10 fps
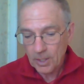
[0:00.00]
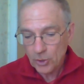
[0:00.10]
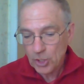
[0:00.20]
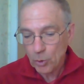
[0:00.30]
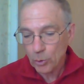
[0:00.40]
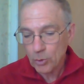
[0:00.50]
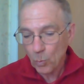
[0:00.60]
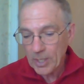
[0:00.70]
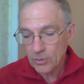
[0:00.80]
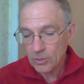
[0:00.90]
She couldn't
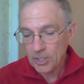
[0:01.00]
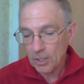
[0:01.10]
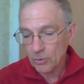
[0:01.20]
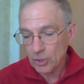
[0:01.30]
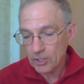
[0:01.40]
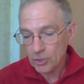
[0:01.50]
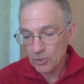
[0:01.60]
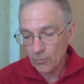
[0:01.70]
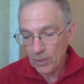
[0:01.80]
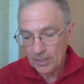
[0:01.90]
wait to tell
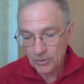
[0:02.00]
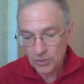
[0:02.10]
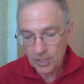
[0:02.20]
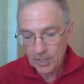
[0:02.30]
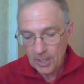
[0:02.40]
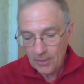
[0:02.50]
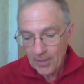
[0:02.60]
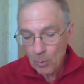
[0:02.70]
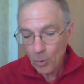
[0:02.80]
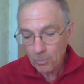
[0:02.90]
Jesus' friends.
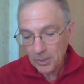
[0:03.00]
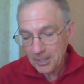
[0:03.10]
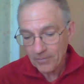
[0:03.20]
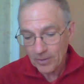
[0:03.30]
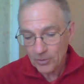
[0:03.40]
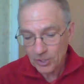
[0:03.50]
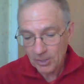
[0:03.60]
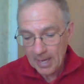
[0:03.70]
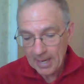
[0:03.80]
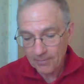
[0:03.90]
"They won't believe it," she
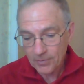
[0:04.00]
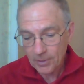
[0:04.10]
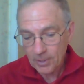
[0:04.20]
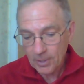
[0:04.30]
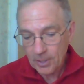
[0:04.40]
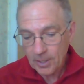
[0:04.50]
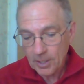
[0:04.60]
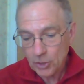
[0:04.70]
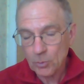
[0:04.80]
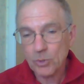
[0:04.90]
laughed.
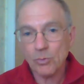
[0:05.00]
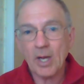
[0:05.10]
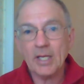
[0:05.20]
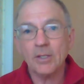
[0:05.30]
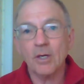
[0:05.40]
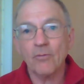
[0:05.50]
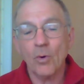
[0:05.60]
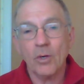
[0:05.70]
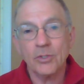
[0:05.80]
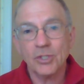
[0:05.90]
She was right, of
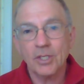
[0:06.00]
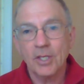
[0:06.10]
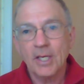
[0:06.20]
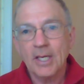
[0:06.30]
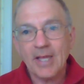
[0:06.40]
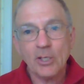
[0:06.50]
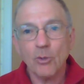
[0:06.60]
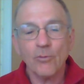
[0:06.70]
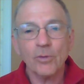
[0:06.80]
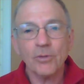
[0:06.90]
course. Thank
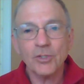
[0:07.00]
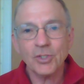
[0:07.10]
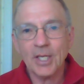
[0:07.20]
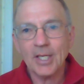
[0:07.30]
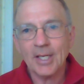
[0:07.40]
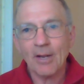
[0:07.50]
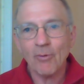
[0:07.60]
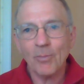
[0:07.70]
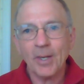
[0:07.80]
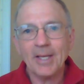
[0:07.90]
you for listening, and
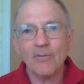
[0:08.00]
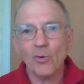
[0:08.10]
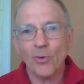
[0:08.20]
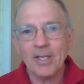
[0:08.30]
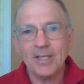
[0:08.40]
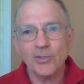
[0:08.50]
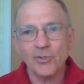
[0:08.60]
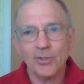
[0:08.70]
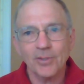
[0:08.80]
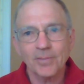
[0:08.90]
everybody have a great
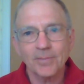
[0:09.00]
Easter.